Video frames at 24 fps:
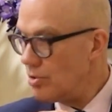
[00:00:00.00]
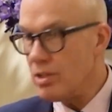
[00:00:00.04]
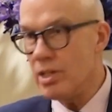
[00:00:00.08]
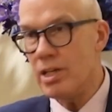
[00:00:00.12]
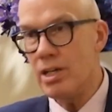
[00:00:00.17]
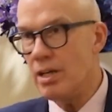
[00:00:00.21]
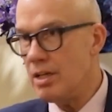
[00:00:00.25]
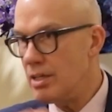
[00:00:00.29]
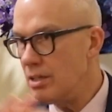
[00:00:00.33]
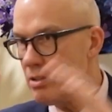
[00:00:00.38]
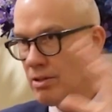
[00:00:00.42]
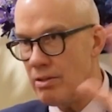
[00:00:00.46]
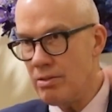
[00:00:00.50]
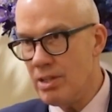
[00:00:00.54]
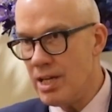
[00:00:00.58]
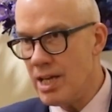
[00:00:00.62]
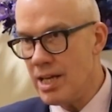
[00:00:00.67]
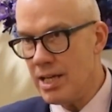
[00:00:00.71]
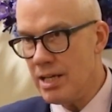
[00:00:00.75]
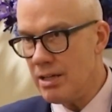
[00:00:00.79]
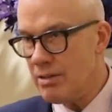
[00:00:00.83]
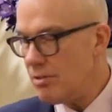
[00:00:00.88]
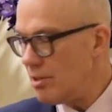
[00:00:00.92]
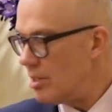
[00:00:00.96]
And they're
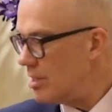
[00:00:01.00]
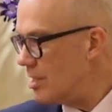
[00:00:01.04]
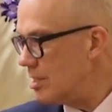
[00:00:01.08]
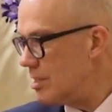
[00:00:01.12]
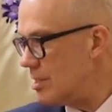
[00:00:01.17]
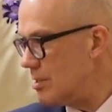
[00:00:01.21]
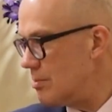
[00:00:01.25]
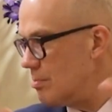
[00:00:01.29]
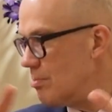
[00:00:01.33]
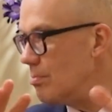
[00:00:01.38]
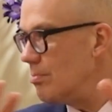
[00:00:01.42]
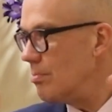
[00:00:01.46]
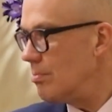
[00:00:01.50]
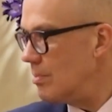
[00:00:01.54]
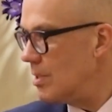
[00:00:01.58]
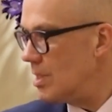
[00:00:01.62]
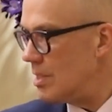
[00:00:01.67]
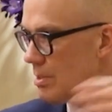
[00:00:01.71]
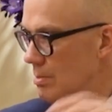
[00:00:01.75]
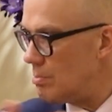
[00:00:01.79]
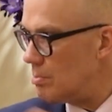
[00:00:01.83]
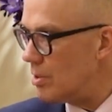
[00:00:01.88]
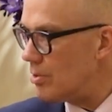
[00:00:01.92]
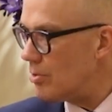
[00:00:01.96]
here in this
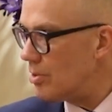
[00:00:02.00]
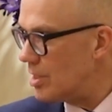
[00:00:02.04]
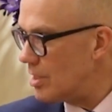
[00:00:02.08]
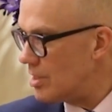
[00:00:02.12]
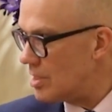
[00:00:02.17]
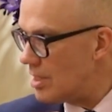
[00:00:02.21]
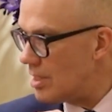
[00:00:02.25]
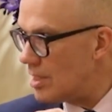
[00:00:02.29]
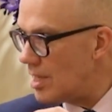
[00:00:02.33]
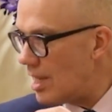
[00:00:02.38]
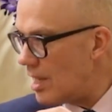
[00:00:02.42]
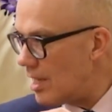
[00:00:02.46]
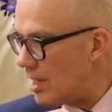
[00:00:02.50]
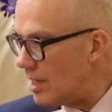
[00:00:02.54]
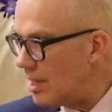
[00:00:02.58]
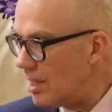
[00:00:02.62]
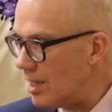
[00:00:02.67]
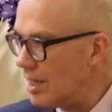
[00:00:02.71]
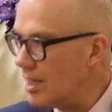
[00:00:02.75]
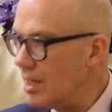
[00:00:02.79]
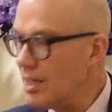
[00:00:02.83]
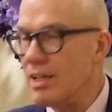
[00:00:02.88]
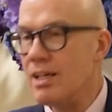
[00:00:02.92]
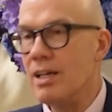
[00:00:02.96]
building today.
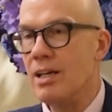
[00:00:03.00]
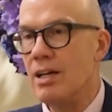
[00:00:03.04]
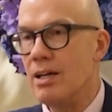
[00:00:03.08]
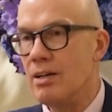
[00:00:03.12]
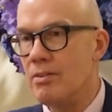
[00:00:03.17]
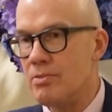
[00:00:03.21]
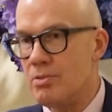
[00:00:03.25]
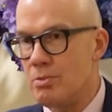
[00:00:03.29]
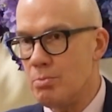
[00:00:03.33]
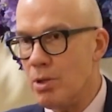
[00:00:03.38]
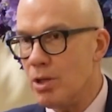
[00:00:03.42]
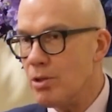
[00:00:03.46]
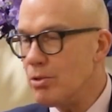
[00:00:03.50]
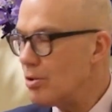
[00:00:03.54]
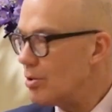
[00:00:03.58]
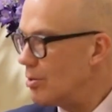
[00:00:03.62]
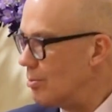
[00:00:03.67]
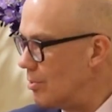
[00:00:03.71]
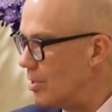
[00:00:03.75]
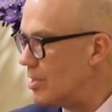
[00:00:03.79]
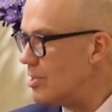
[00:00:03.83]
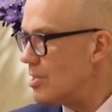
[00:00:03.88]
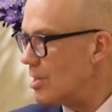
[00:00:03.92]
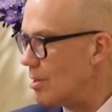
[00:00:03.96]
I've spoken
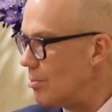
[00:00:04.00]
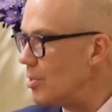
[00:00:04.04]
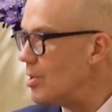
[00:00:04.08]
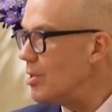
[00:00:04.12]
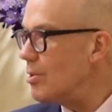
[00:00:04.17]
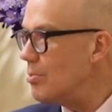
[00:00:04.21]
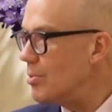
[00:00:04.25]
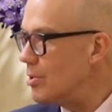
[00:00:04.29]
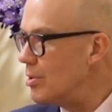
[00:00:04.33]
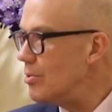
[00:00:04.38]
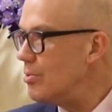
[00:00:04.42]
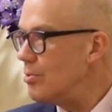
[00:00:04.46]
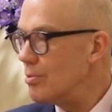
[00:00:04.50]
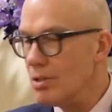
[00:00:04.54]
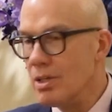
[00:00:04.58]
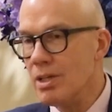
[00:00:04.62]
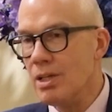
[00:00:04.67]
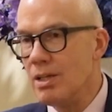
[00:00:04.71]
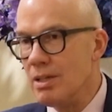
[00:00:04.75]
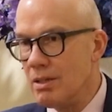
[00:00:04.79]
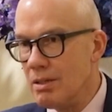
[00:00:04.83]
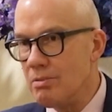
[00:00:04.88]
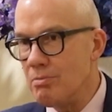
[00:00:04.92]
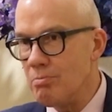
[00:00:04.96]
with some of them who
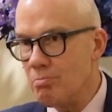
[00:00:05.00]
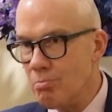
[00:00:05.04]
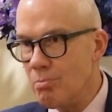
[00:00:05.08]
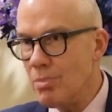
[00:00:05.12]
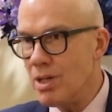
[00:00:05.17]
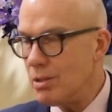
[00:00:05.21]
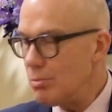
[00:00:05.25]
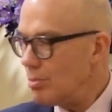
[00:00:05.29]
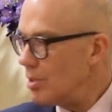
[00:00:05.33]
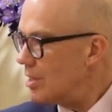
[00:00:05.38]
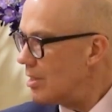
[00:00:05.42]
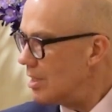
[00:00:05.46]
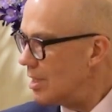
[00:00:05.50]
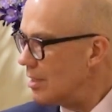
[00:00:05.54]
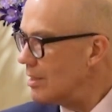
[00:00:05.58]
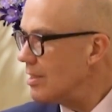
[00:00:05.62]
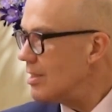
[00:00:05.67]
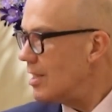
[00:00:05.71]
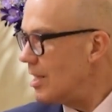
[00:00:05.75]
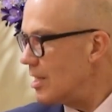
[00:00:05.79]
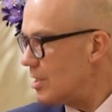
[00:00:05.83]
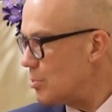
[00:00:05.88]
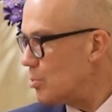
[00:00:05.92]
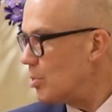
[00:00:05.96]
make me think
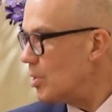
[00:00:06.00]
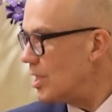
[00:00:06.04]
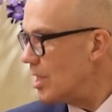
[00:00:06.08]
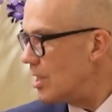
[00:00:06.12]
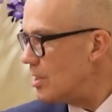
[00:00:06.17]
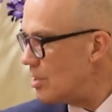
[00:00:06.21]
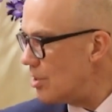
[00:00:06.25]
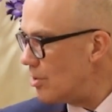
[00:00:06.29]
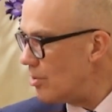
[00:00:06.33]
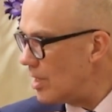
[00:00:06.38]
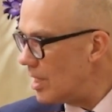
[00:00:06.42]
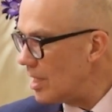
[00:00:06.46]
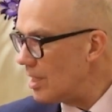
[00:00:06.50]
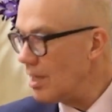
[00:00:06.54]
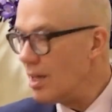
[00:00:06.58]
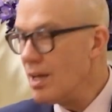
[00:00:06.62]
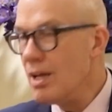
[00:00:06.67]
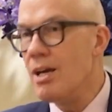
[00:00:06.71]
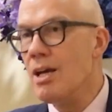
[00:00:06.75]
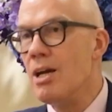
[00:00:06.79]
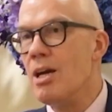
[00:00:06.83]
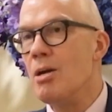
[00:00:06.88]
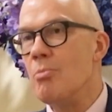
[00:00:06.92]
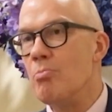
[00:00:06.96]
that's what they're doing,
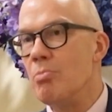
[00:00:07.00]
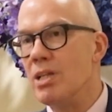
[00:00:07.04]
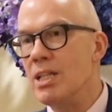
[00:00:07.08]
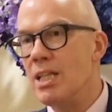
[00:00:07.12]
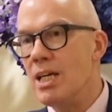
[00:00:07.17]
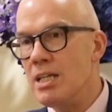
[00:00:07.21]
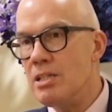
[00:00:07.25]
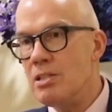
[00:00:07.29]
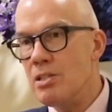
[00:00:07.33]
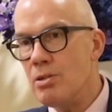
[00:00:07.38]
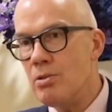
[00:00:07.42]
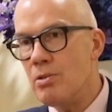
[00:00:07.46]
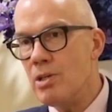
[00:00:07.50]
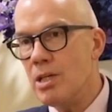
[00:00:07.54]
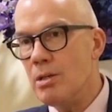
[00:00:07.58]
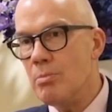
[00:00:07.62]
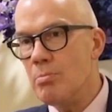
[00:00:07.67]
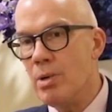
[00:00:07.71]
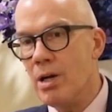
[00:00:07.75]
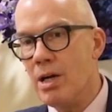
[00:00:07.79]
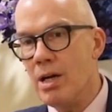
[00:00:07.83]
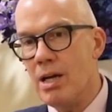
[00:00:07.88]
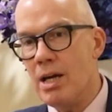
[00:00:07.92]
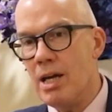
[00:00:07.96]
but they do it
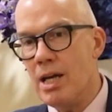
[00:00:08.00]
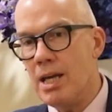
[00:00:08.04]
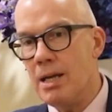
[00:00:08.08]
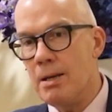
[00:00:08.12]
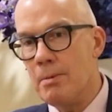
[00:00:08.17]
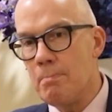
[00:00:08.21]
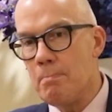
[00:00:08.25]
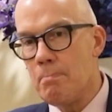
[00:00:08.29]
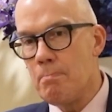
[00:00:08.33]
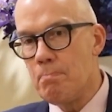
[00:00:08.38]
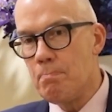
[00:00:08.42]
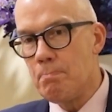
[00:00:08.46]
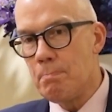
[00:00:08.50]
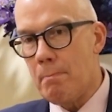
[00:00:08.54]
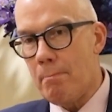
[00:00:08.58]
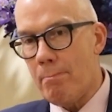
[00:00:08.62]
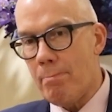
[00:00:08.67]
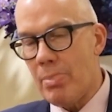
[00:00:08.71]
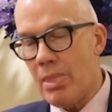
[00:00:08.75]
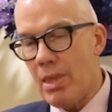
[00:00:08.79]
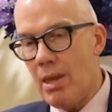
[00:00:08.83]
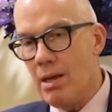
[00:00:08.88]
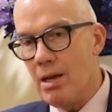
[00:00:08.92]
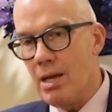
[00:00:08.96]
by
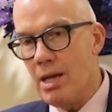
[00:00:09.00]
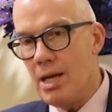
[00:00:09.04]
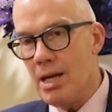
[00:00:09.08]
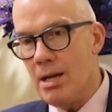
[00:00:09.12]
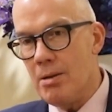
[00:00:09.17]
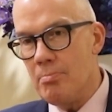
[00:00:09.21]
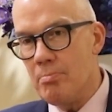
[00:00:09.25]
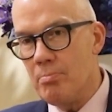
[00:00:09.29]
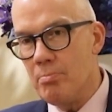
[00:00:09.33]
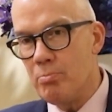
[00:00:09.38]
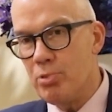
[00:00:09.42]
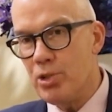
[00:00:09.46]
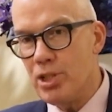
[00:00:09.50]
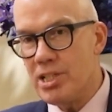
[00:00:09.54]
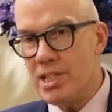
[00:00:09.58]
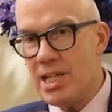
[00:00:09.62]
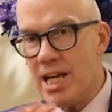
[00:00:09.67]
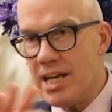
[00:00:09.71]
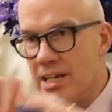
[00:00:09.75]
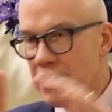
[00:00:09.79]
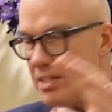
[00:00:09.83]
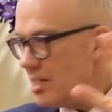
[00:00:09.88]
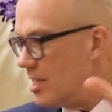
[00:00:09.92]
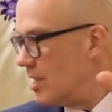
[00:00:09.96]

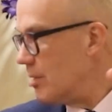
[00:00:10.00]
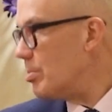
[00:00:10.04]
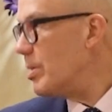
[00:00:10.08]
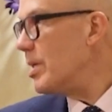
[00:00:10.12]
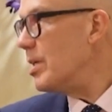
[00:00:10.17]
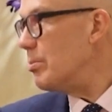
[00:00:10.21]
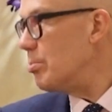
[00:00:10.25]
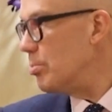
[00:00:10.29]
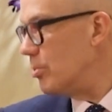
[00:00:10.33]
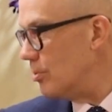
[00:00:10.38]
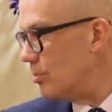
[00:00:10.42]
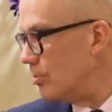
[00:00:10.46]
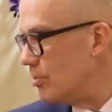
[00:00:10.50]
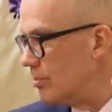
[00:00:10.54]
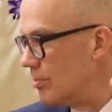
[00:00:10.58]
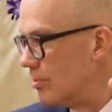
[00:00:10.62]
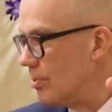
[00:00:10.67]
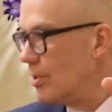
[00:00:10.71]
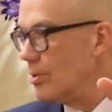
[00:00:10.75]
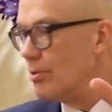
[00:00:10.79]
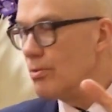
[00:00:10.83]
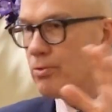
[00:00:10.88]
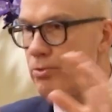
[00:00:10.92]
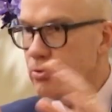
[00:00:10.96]
protecting people
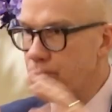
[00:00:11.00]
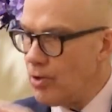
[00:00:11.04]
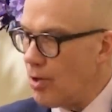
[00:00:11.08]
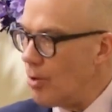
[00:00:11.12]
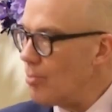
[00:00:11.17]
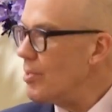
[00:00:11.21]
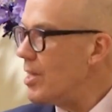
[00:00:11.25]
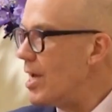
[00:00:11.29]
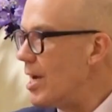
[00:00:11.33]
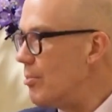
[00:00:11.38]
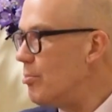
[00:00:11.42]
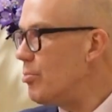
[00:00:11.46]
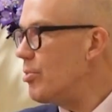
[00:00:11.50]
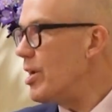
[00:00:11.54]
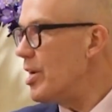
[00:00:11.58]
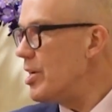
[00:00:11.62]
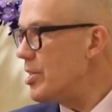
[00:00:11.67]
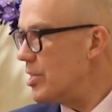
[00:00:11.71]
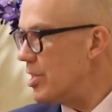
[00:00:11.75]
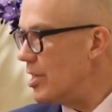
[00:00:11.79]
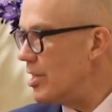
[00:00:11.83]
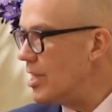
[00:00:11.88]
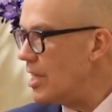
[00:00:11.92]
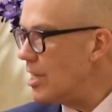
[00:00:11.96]
from that
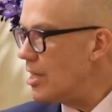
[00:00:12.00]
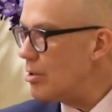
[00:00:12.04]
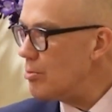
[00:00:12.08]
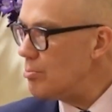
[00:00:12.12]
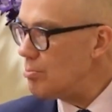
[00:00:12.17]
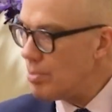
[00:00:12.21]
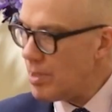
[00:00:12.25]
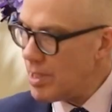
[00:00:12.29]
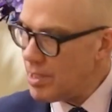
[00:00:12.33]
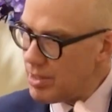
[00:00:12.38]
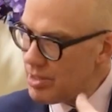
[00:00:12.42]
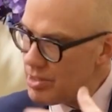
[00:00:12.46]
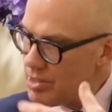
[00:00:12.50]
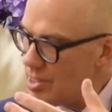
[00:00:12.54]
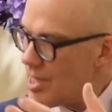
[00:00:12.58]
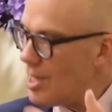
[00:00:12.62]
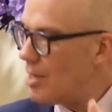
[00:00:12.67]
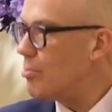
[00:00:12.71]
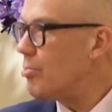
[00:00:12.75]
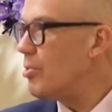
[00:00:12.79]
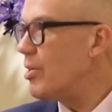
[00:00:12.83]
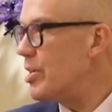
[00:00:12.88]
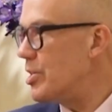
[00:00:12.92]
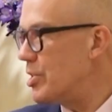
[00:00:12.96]
pressure. They don't pass
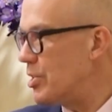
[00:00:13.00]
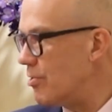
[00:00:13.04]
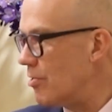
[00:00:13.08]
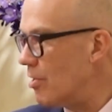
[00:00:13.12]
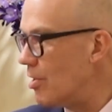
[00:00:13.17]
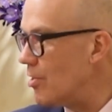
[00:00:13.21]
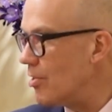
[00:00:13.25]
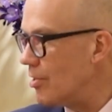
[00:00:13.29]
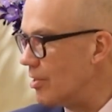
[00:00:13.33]
that pressure on.